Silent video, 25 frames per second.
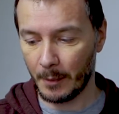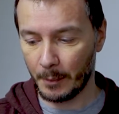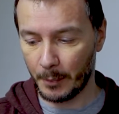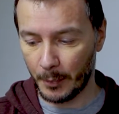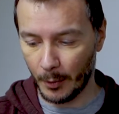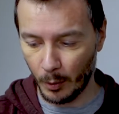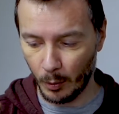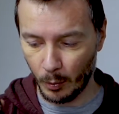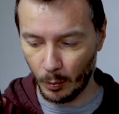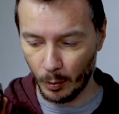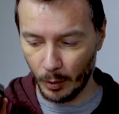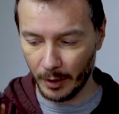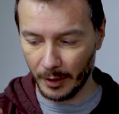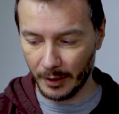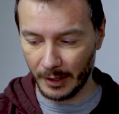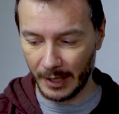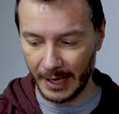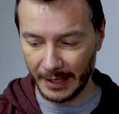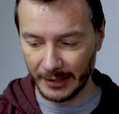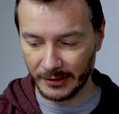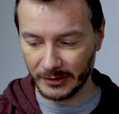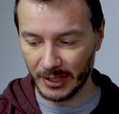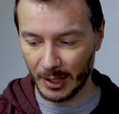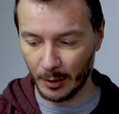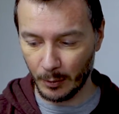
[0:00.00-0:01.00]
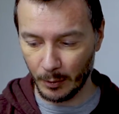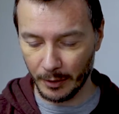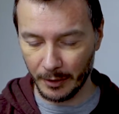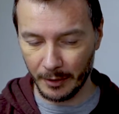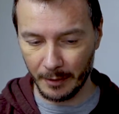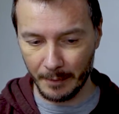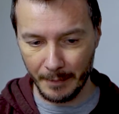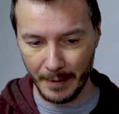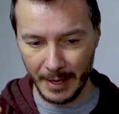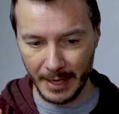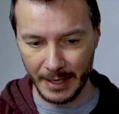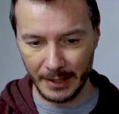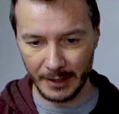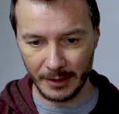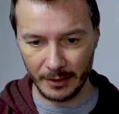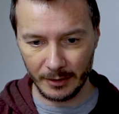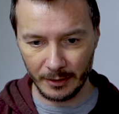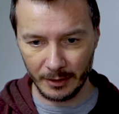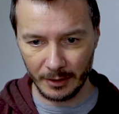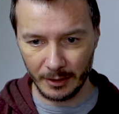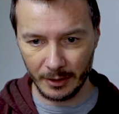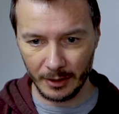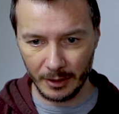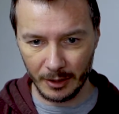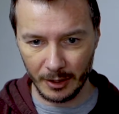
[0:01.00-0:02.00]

But like I say, one of the main